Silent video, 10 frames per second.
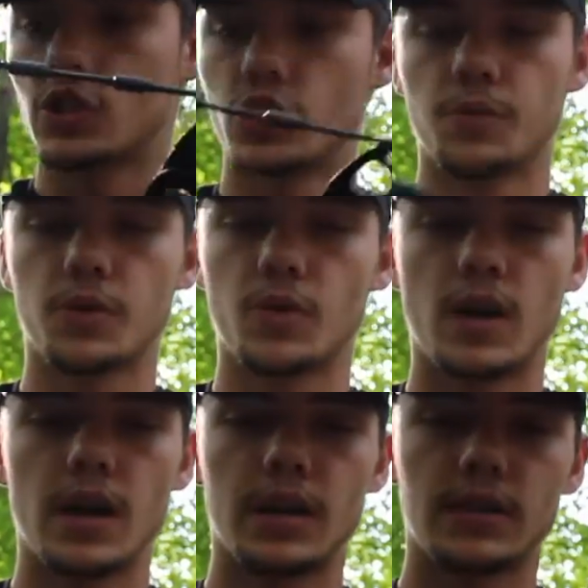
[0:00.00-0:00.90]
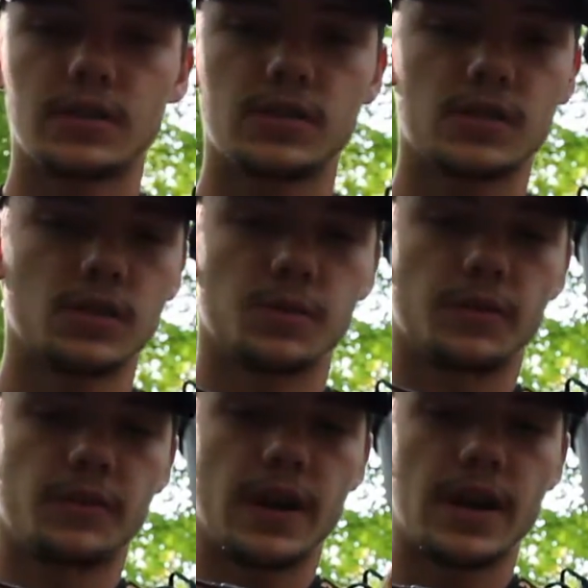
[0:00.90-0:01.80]
super quiet, super
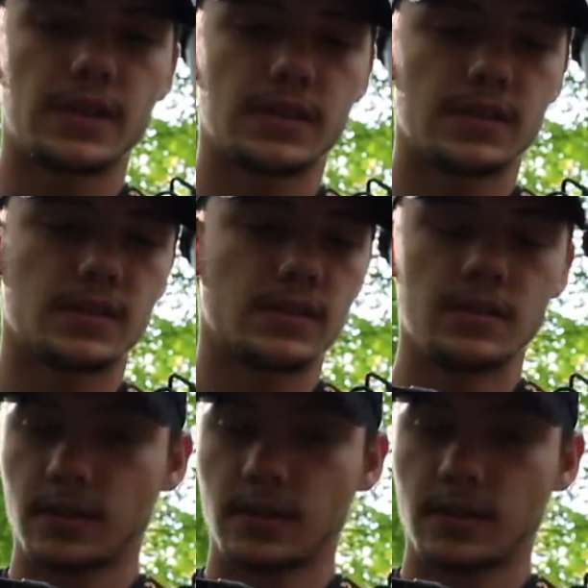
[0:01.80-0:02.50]
fast, and